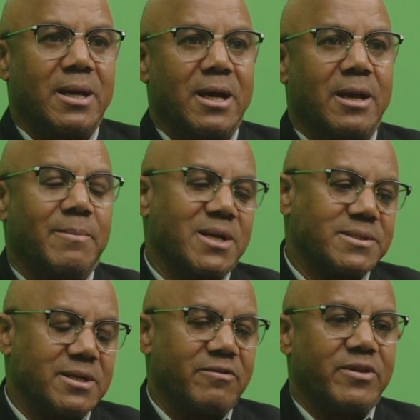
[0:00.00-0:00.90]
and
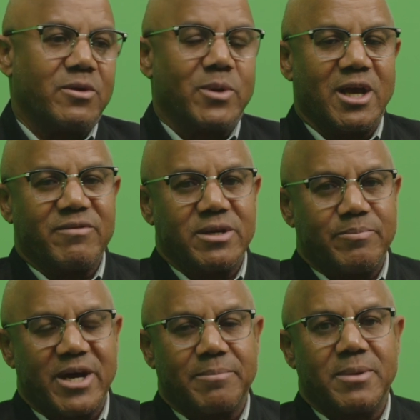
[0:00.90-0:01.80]
myself. Then we have a
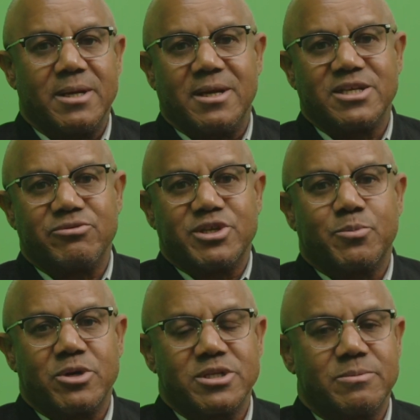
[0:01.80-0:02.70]
department that's
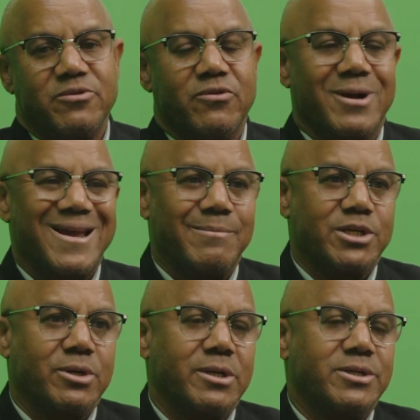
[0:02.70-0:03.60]
responsible for
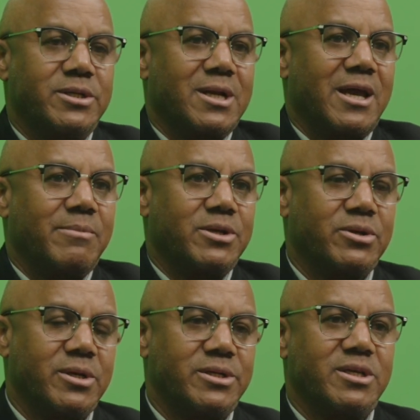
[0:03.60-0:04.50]
climatology.
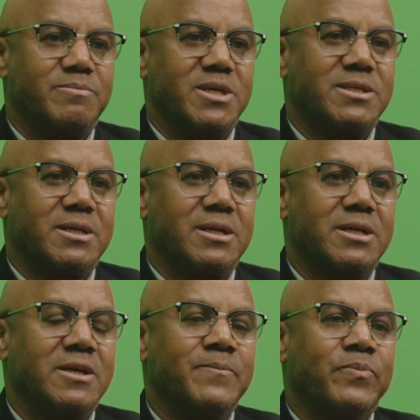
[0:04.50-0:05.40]
Climatology is
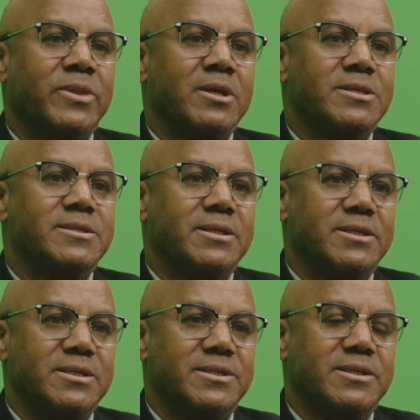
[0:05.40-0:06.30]
basically
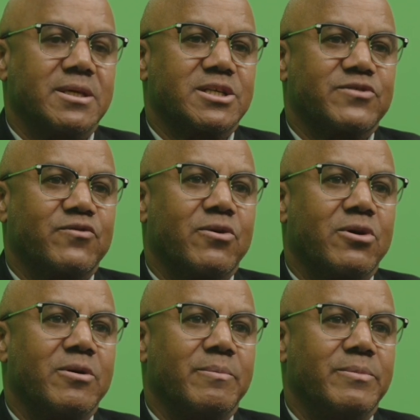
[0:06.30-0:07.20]
statistics
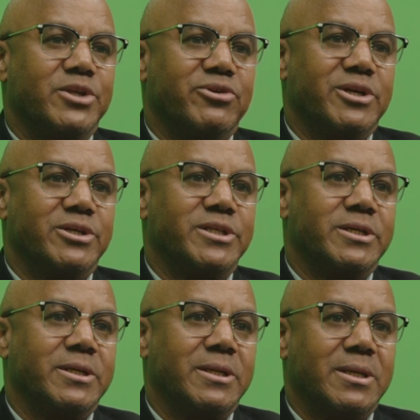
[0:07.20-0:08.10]
for meteorology.
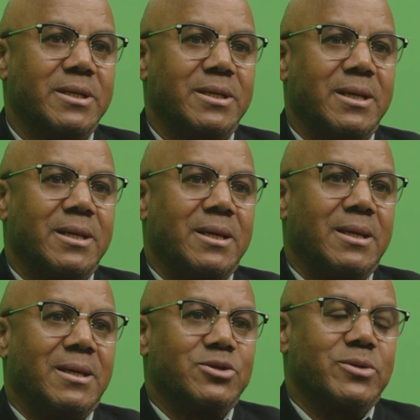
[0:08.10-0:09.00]

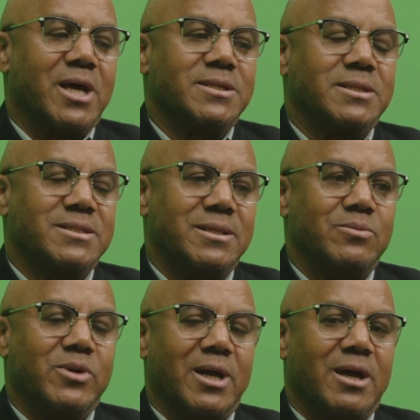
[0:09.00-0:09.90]
So that's the
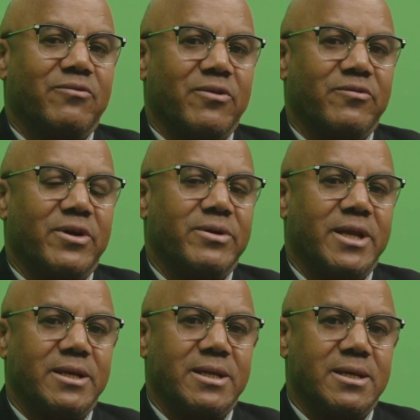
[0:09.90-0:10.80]
team. We have a very
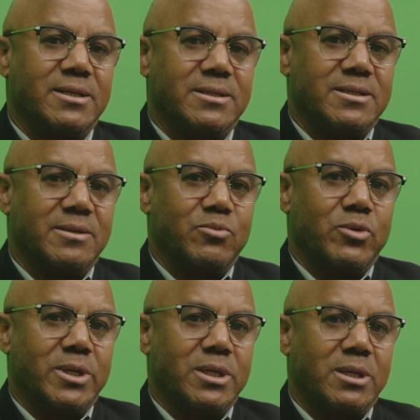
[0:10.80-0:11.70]
dedicated team.
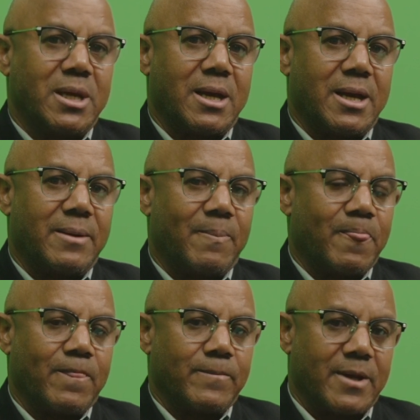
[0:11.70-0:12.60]
We
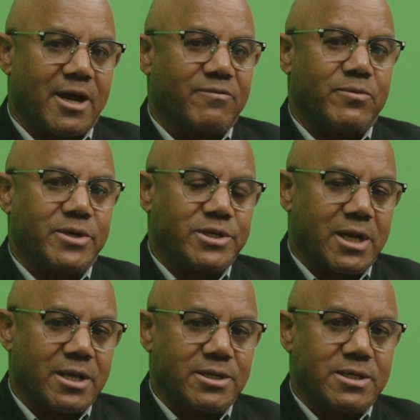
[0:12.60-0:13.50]
have our
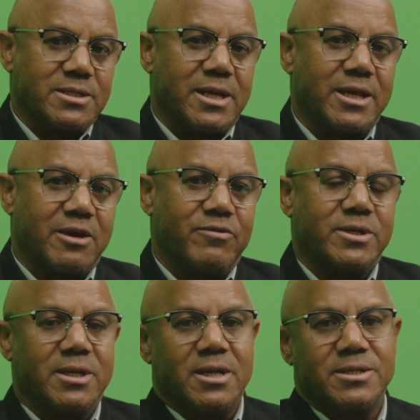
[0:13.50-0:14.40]
challenges like
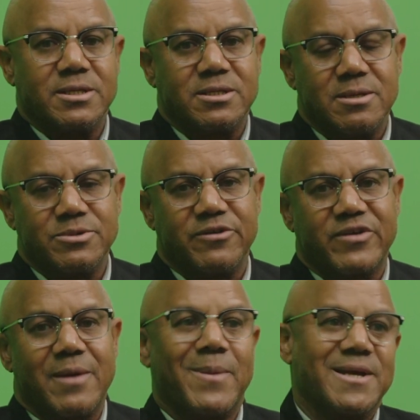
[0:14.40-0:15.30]
everything else in terms of
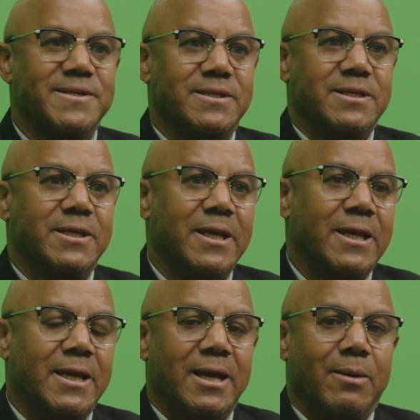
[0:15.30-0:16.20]
capacity.
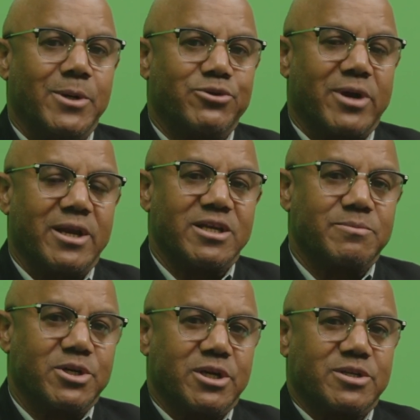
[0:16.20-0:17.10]
We're trying as
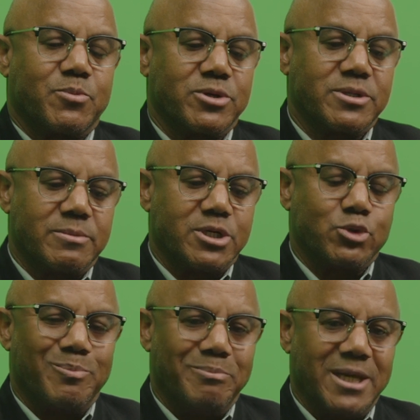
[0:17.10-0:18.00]
much as possible
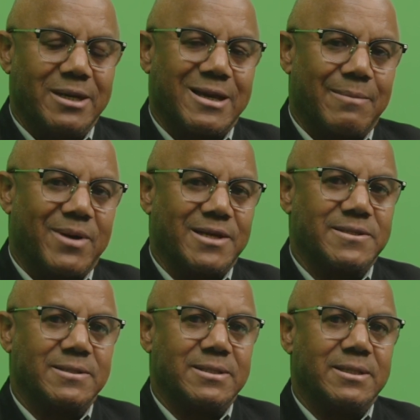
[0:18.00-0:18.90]
to build
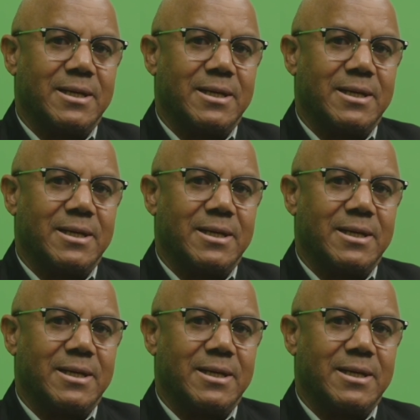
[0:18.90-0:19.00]
capacity.